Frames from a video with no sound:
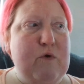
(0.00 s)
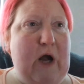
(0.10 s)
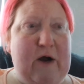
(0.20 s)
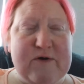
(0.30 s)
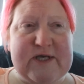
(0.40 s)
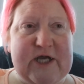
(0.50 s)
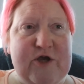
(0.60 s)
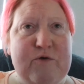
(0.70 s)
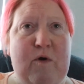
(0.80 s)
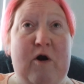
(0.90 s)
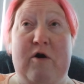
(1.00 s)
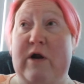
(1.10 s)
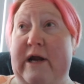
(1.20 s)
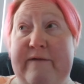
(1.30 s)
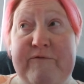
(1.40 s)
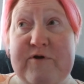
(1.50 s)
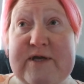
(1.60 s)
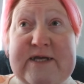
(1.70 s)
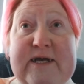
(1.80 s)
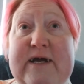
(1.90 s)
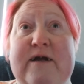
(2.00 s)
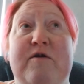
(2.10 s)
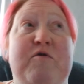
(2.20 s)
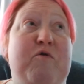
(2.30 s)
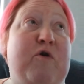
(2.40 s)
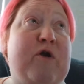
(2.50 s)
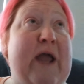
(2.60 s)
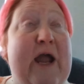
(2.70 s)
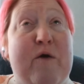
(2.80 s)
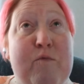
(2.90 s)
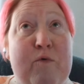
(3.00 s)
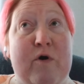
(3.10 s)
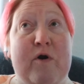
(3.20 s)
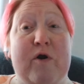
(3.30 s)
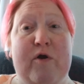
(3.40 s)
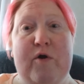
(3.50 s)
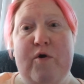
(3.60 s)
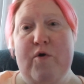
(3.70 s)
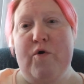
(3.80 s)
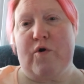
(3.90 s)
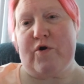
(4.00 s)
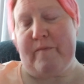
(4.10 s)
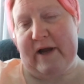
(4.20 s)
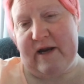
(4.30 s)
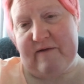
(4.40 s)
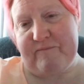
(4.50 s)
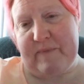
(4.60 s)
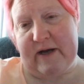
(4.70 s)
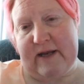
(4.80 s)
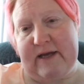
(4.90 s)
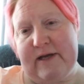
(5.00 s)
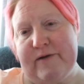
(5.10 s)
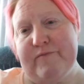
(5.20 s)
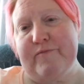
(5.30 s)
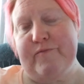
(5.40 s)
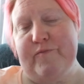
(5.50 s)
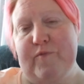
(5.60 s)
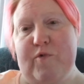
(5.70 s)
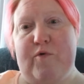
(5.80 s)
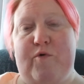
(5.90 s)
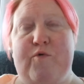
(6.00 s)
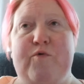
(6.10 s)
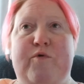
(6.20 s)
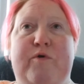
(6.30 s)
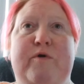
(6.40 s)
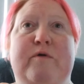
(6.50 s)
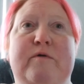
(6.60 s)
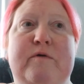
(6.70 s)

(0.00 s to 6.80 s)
how sick you are, if you're sick or can't work, or don't make enough money or